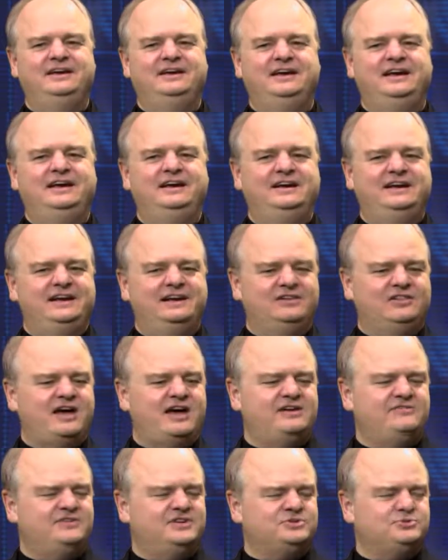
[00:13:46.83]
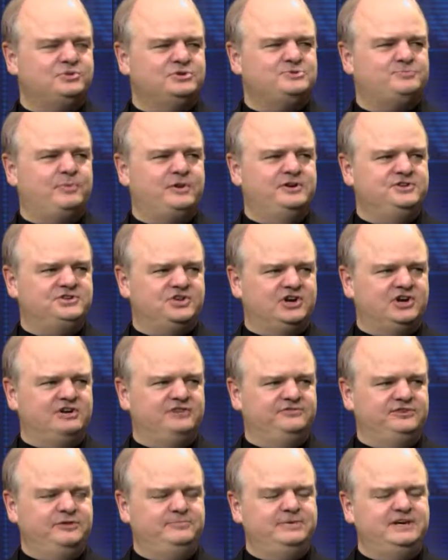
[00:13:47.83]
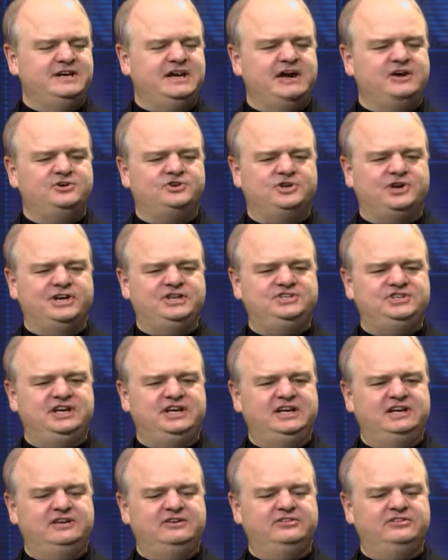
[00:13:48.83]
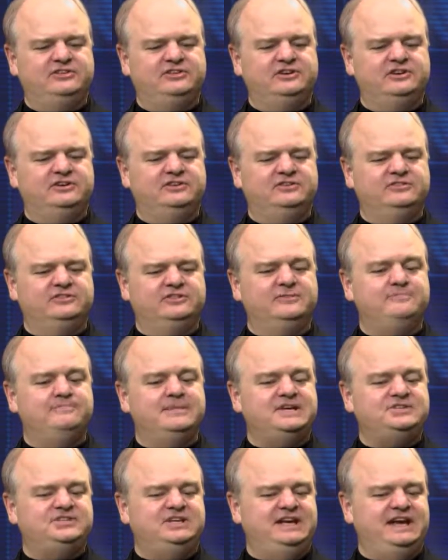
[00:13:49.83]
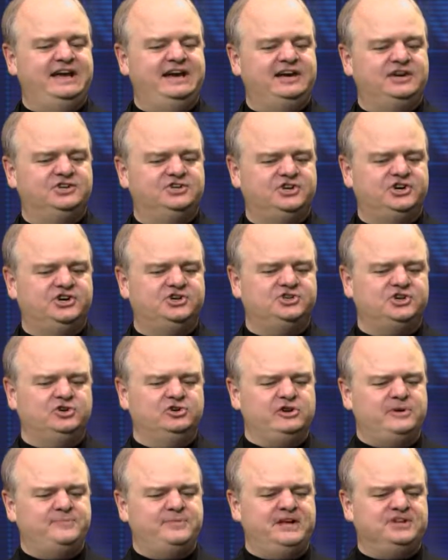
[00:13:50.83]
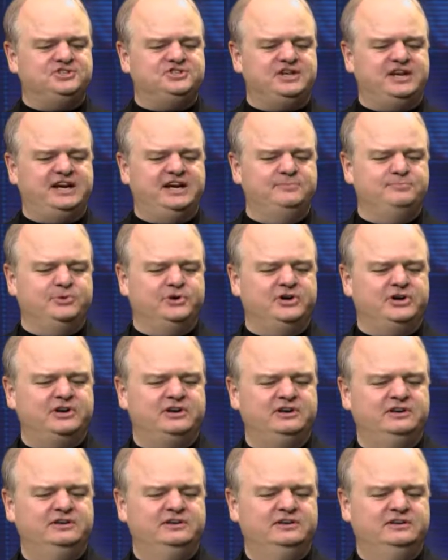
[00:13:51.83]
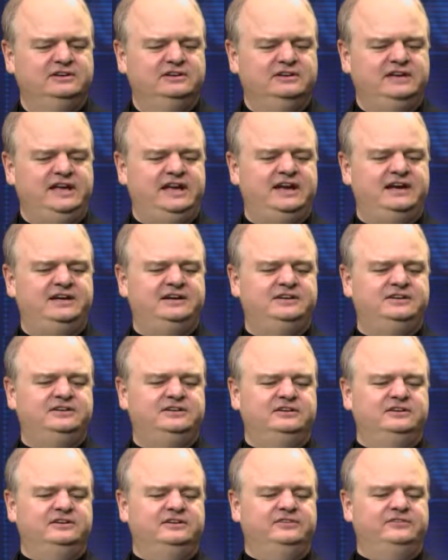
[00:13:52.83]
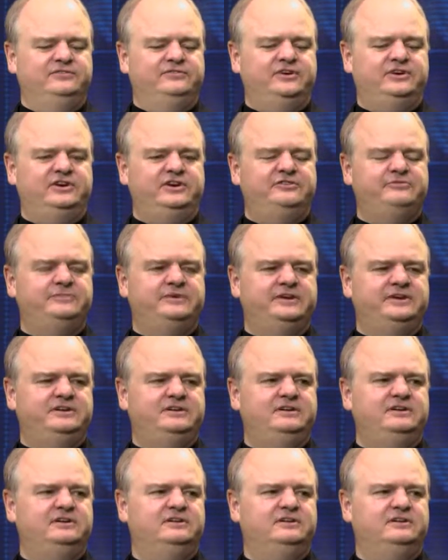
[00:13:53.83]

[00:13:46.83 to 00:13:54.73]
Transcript: And a lot of this was preserved. You've been now tracing the Messianic church. Hold up that second book. And there have been,